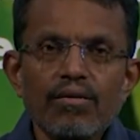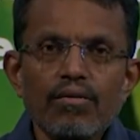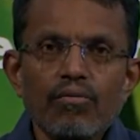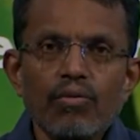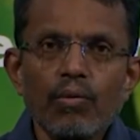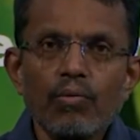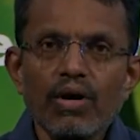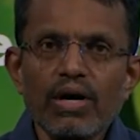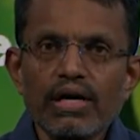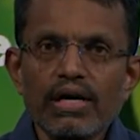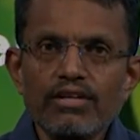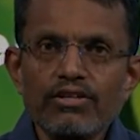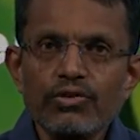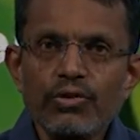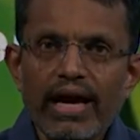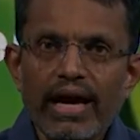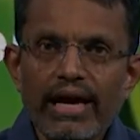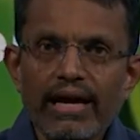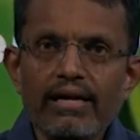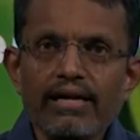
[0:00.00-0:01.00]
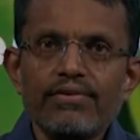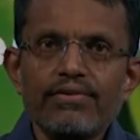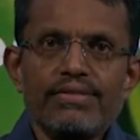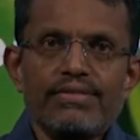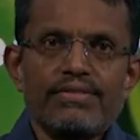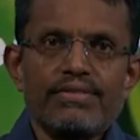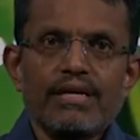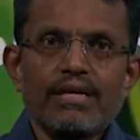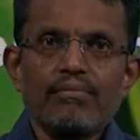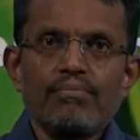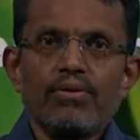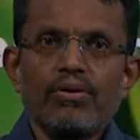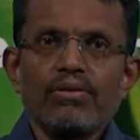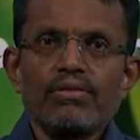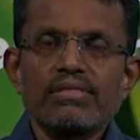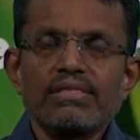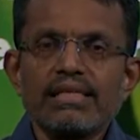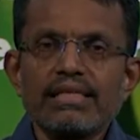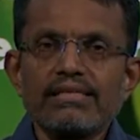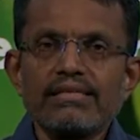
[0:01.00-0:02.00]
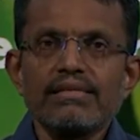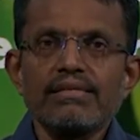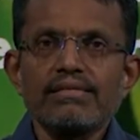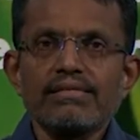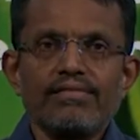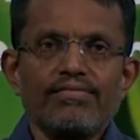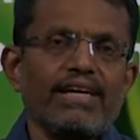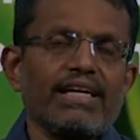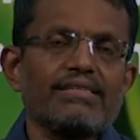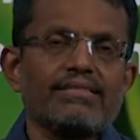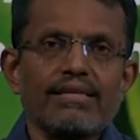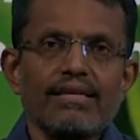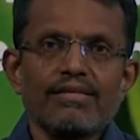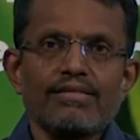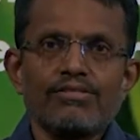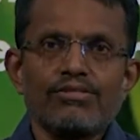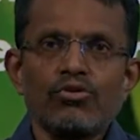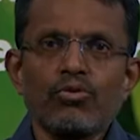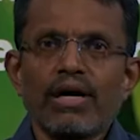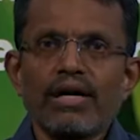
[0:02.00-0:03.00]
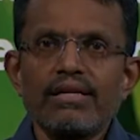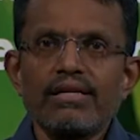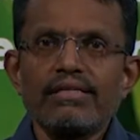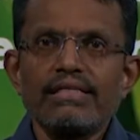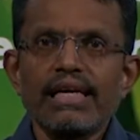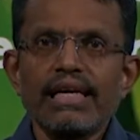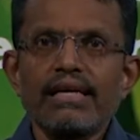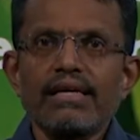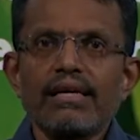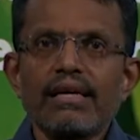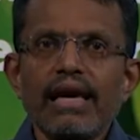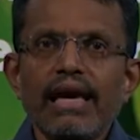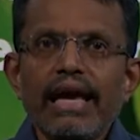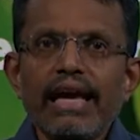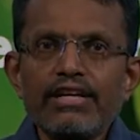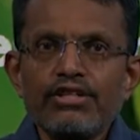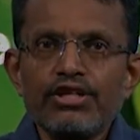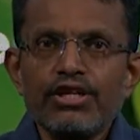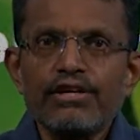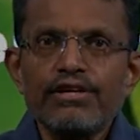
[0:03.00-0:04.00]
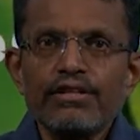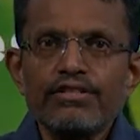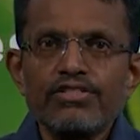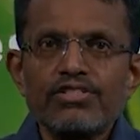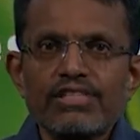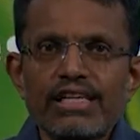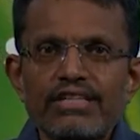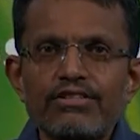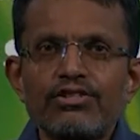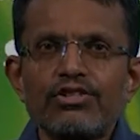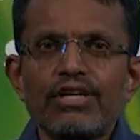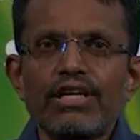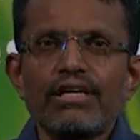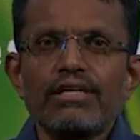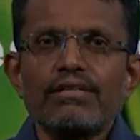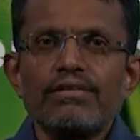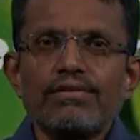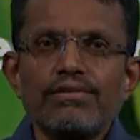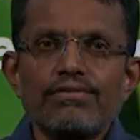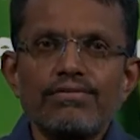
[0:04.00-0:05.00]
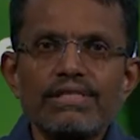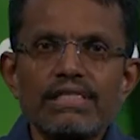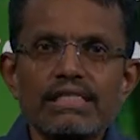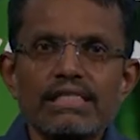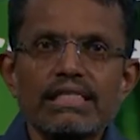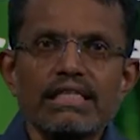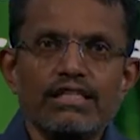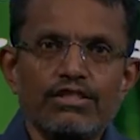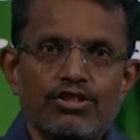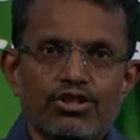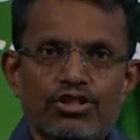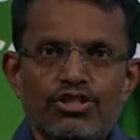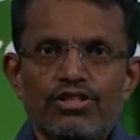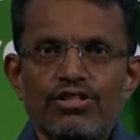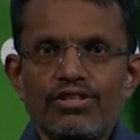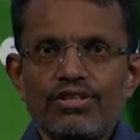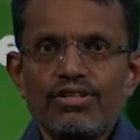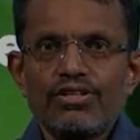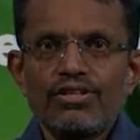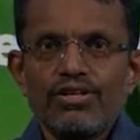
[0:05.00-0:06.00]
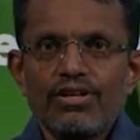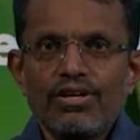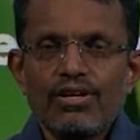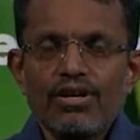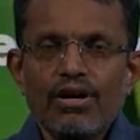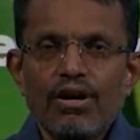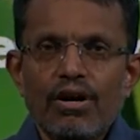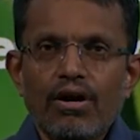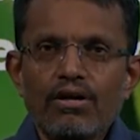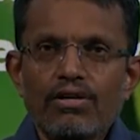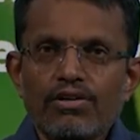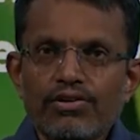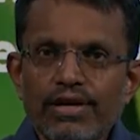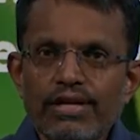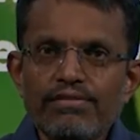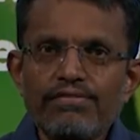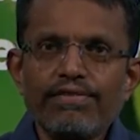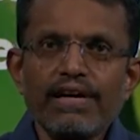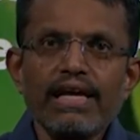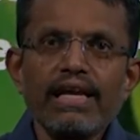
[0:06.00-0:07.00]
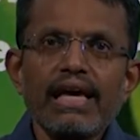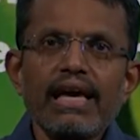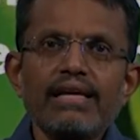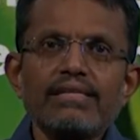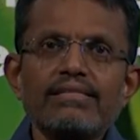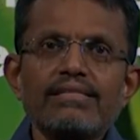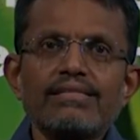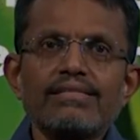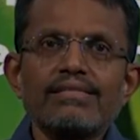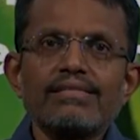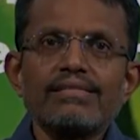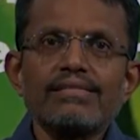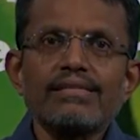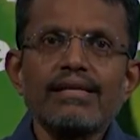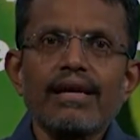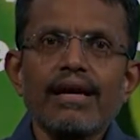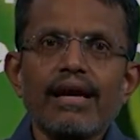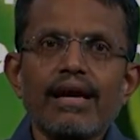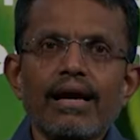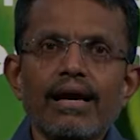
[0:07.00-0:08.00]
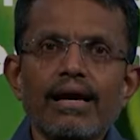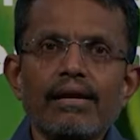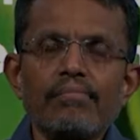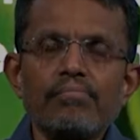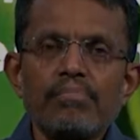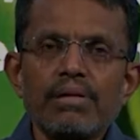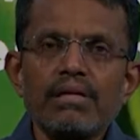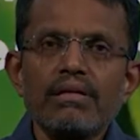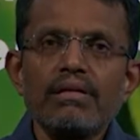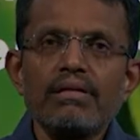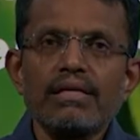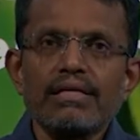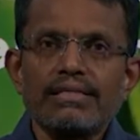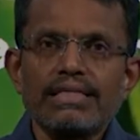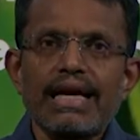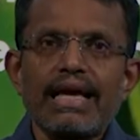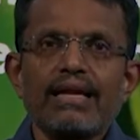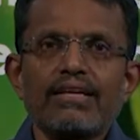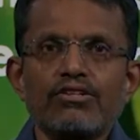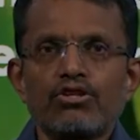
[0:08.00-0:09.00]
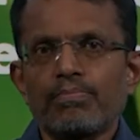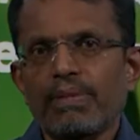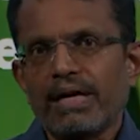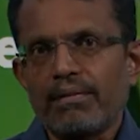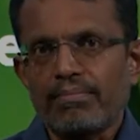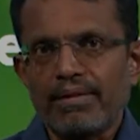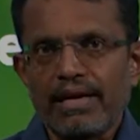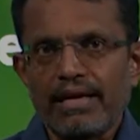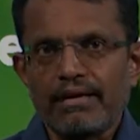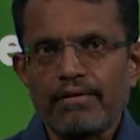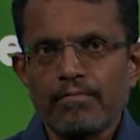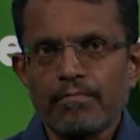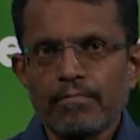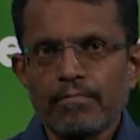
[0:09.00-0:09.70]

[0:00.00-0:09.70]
We're working to anchor in Singapore centers of excellence to undertake Asia-centric research on green finance and build a talent pipeline.